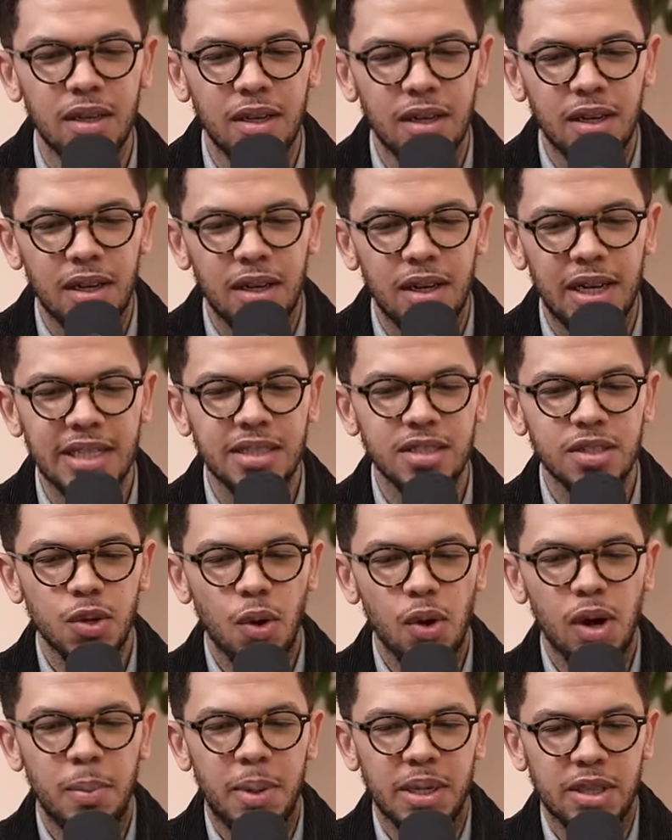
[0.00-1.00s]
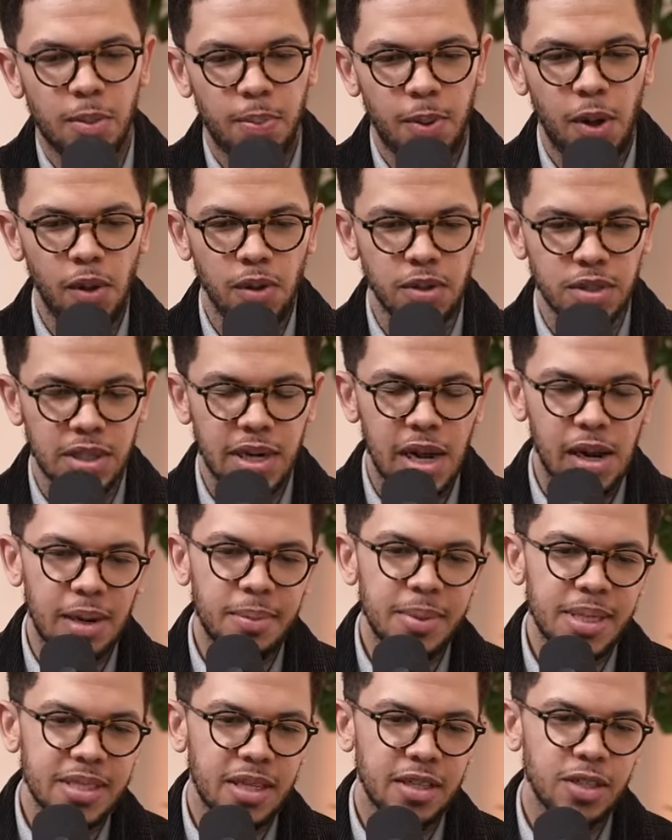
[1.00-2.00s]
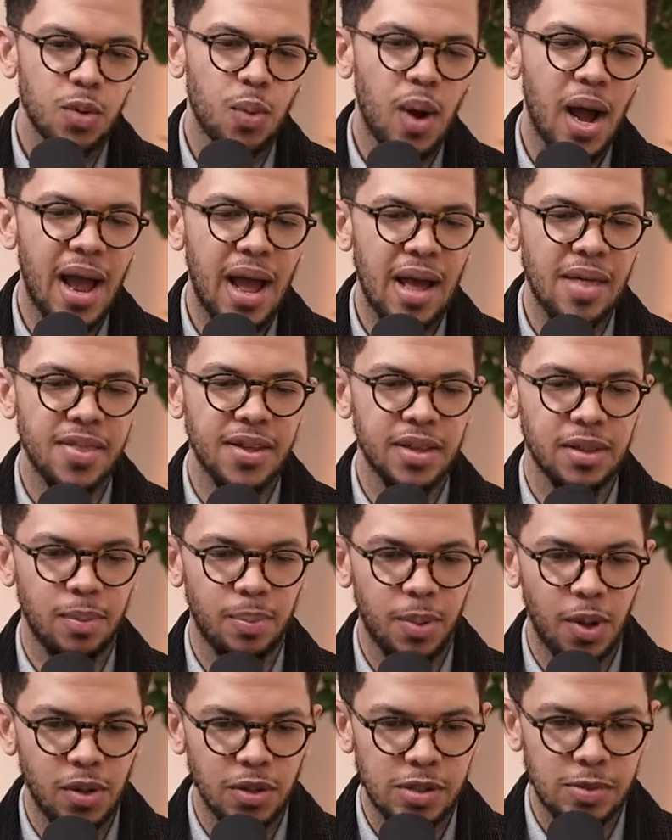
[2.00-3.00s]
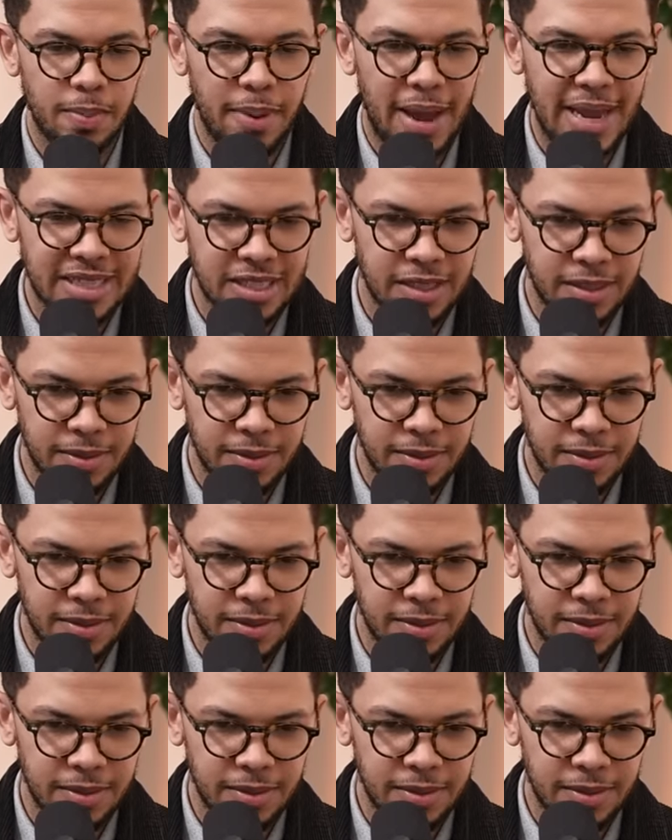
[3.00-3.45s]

Let's talk about the polls. Now, let me tell you why I think the polls matter.